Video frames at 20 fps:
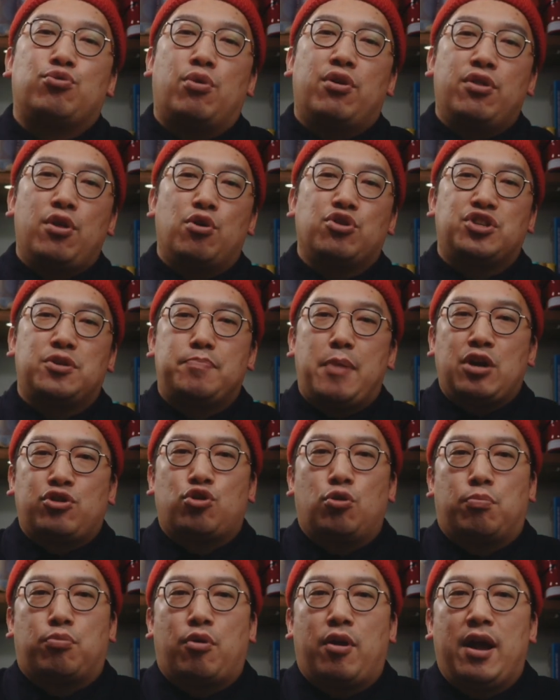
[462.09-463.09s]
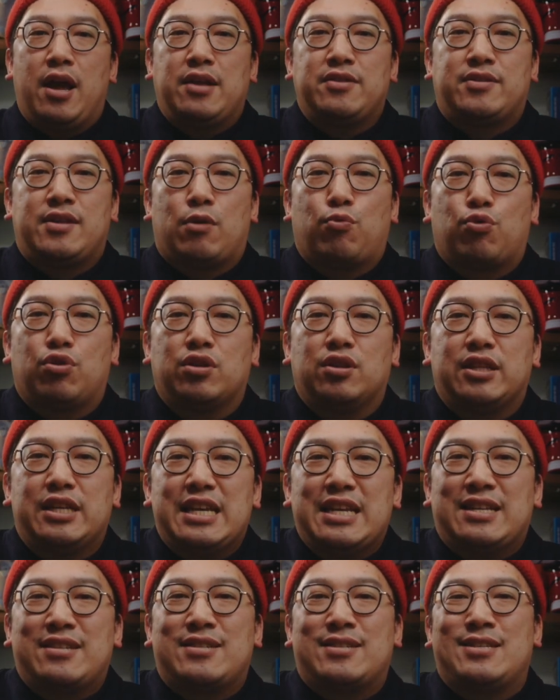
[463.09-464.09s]
one of those special brands that
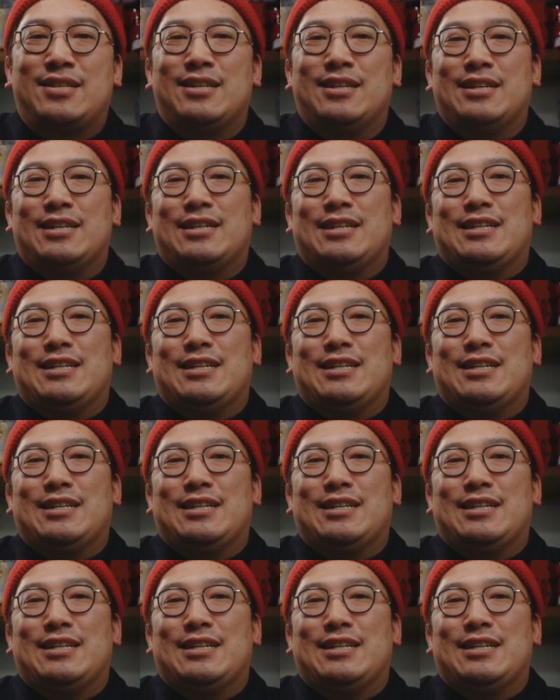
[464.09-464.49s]
released